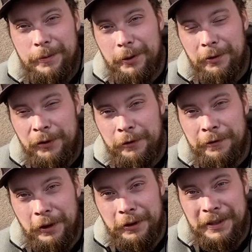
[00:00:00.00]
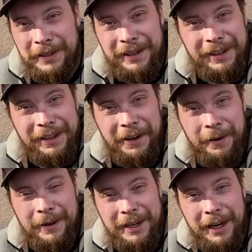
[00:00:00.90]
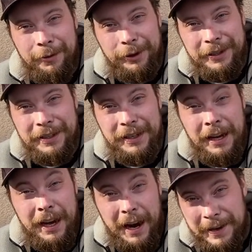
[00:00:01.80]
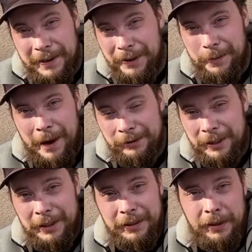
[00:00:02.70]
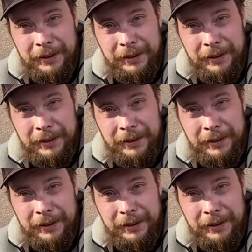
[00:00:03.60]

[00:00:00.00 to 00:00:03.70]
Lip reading: beer review first. As I was hiking down the mountain,